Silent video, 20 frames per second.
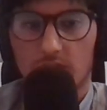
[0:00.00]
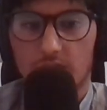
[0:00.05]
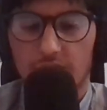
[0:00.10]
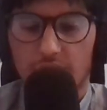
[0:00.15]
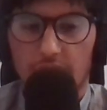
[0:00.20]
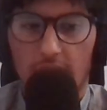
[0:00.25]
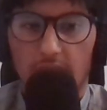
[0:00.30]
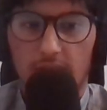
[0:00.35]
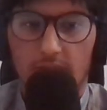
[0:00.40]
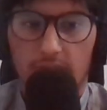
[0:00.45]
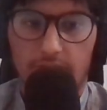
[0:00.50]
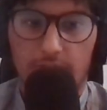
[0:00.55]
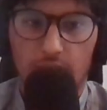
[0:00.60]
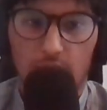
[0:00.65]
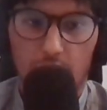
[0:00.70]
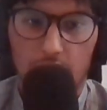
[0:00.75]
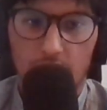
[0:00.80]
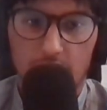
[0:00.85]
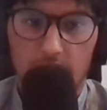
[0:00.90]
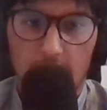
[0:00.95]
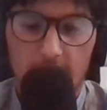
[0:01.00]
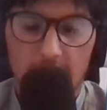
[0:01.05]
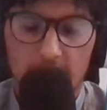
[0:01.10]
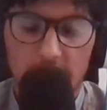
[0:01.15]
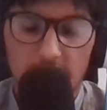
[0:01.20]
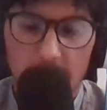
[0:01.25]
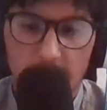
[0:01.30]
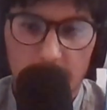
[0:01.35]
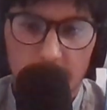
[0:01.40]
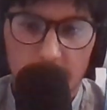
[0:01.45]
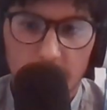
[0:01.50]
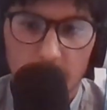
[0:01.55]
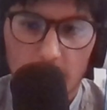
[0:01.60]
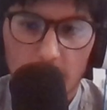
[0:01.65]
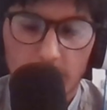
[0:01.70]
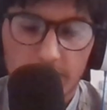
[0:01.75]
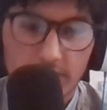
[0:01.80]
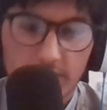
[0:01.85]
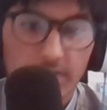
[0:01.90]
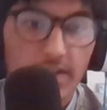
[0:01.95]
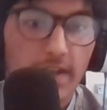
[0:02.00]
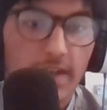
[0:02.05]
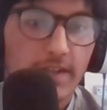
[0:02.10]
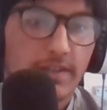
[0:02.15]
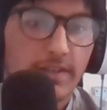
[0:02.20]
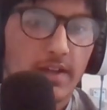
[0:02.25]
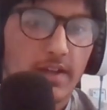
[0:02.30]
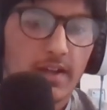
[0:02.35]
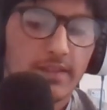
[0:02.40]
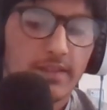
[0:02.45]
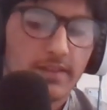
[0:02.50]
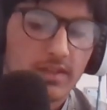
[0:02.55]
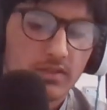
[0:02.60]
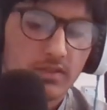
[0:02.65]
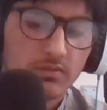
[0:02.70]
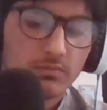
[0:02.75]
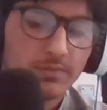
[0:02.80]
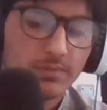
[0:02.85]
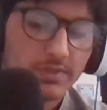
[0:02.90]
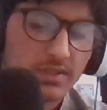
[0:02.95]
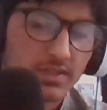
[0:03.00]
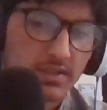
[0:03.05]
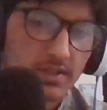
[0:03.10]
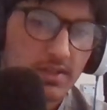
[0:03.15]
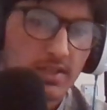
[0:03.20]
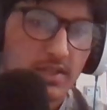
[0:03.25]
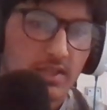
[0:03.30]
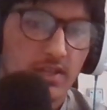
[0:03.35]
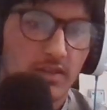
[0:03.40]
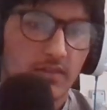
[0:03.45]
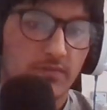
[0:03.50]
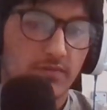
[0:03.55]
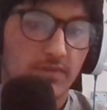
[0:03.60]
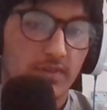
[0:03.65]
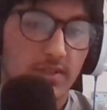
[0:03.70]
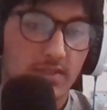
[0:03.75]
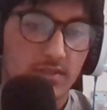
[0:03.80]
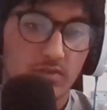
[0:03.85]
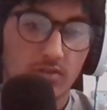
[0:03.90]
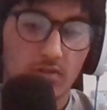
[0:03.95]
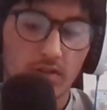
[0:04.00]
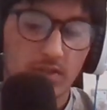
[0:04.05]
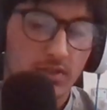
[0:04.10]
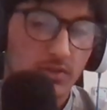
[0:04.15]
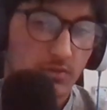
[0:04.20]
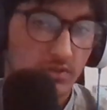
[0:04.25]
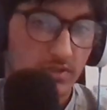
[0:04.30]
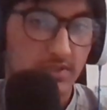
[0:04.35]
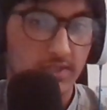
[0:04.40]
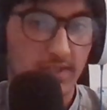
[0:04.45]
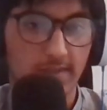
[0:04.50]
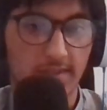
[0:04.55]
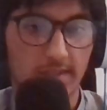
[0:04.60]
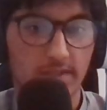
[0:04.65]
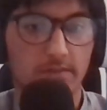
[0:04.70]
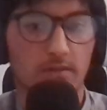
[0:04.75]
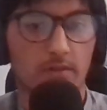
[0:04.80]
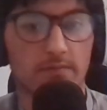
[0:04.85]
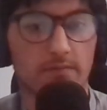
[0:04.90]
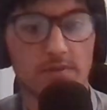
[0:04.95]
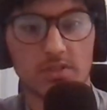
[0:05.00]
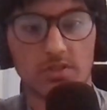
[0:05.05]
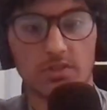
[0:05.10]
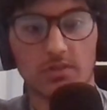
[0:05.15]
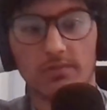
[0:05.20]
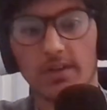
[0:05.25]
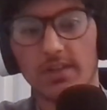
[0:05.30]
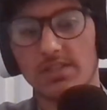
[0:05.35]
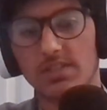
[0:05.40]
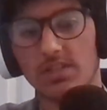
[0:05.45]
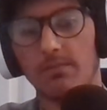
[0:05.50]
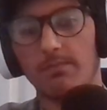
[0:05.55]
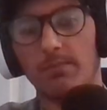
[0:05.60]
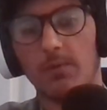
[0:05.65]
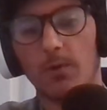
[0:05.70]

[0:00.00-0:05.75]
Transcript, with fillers: check for ages of 10 and then we just say if it's not equal to 10 then obviously you're greater.